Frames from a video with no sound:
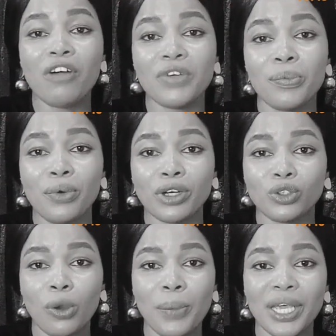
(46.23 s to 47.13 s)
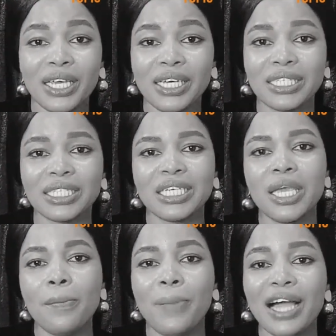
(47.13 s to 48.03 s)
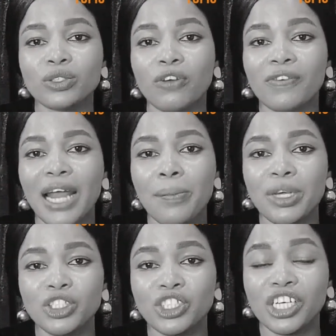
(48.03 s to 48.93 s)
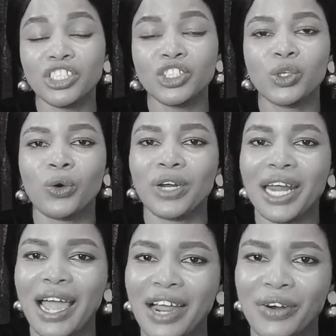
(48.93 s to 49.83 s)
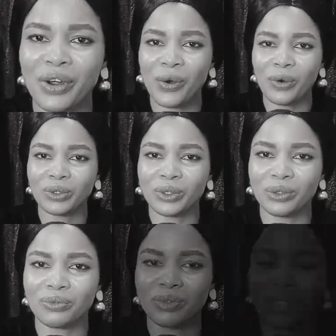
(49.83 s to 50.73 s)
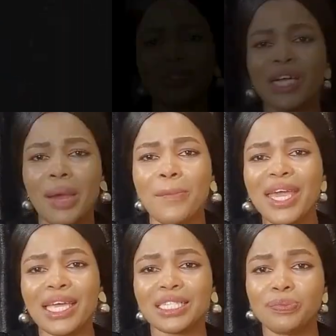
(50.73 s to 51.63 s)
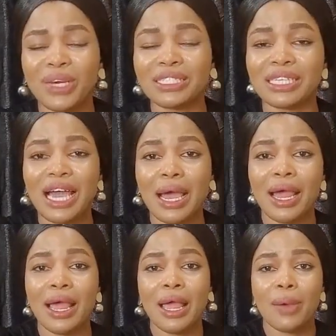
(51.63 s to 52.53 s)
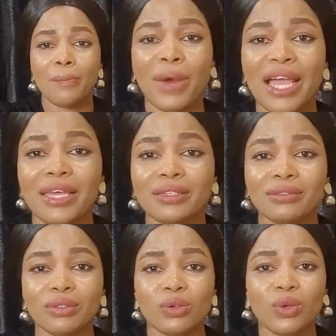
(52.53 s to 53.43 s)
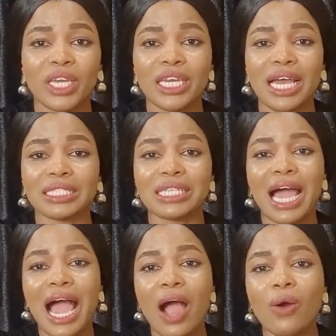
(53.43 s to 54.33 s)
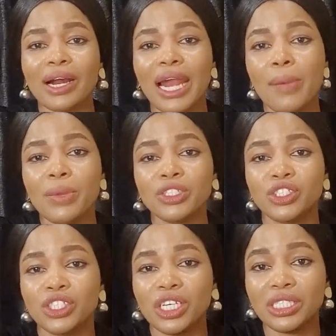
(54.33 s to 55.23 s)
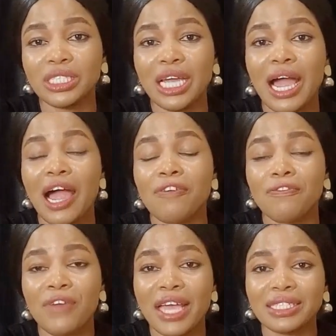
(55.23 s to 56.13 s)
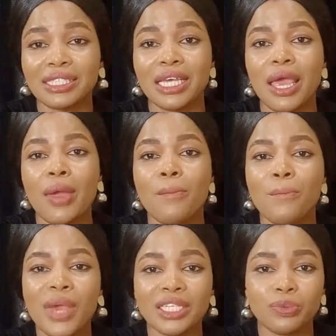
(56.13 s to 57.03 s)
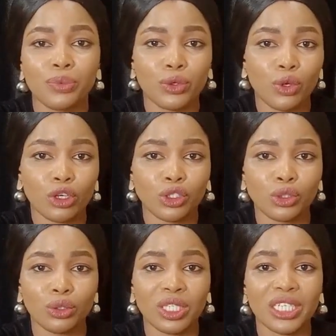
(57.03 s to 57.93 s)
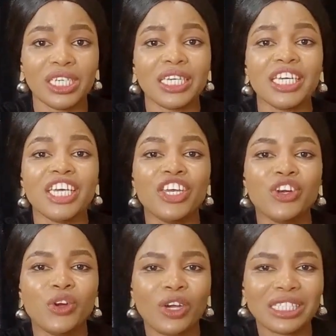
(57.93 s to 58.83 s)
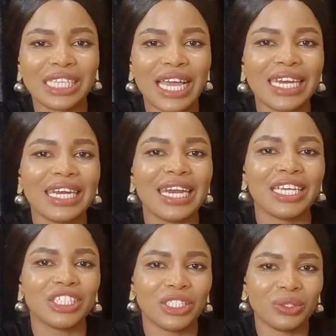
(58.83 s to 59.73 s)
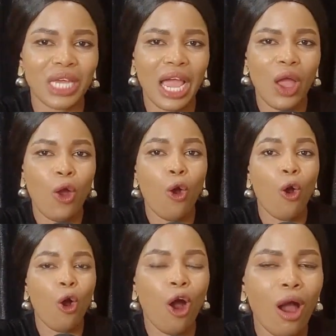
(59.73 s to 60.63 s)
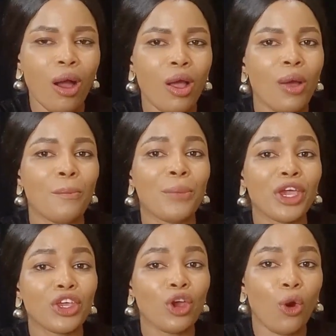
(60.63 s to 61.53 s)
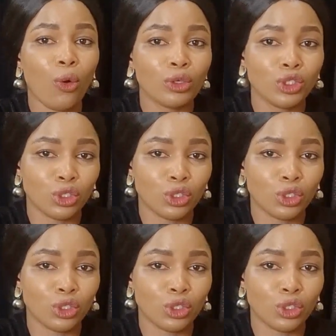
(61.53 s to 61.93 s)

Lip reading: of a broad topic is impact of climate change on agriculture. You can make it better by looking at how climate change affects maize production in northern Nigeria, or pick your own